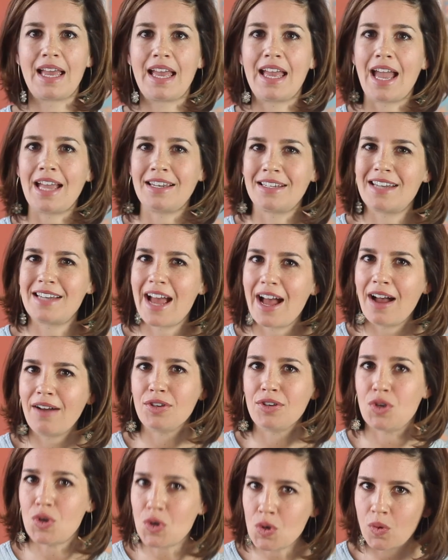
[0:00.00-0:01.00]
and in how
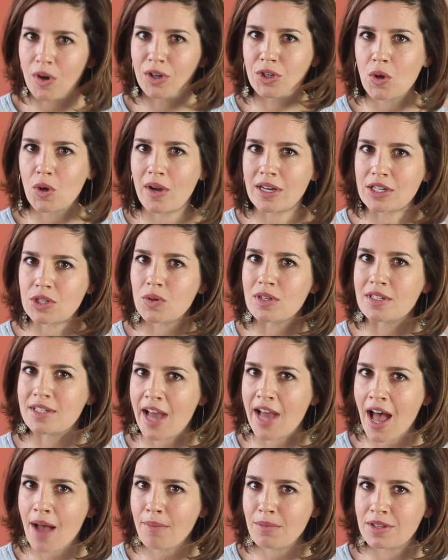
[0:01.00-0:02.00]
you are going to
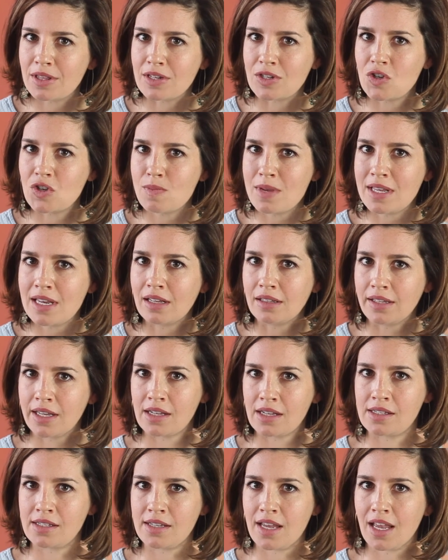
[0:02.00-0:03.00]
adapt to the new media
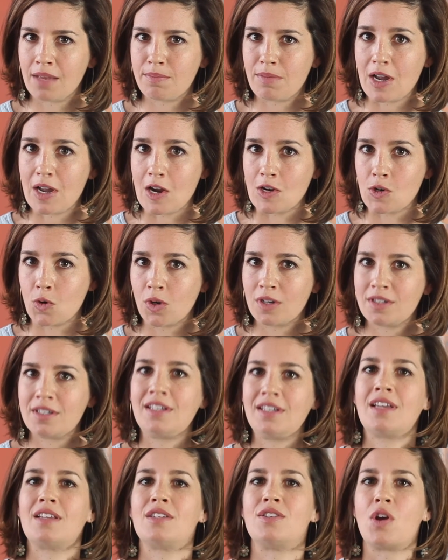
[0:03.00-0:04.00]
landscape in order to
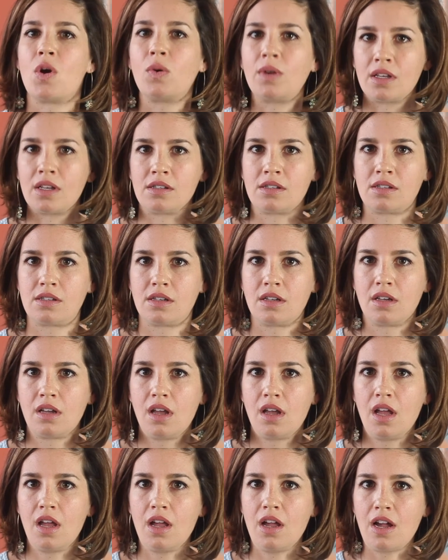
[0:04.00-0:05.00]
get noticed,
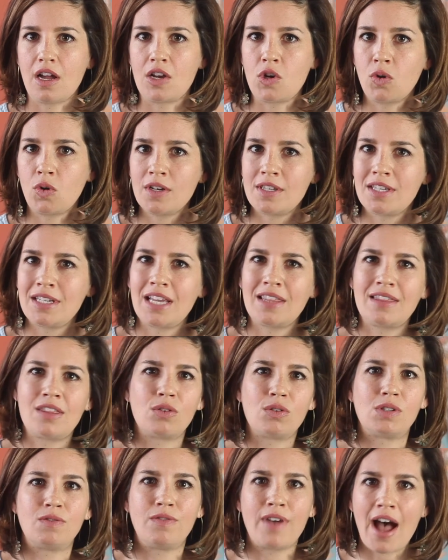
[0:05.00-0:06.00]
in order to get
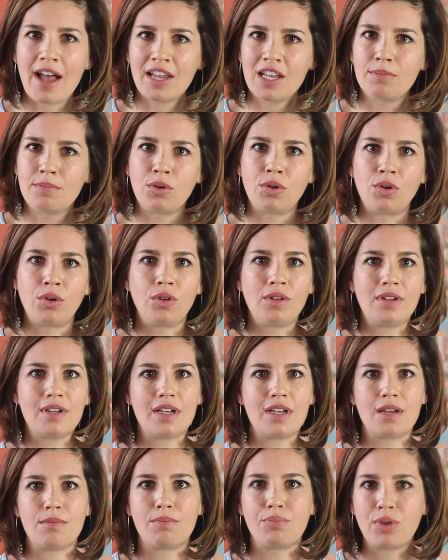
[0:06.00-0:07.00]
those valuable
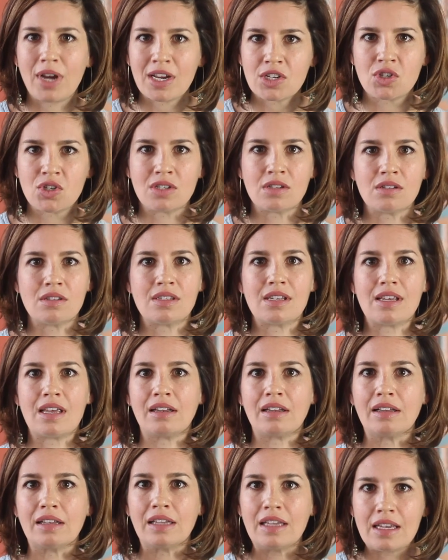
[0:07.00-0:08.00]
impressions
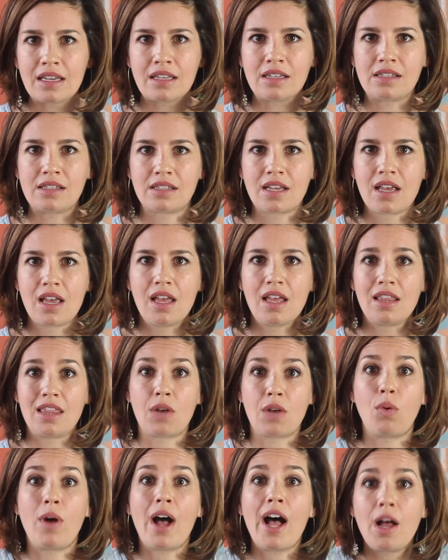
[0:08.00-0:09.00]
and leads that
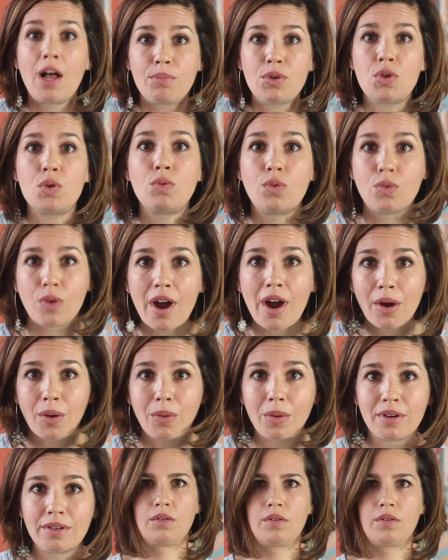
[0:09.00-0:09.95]
will help you grow.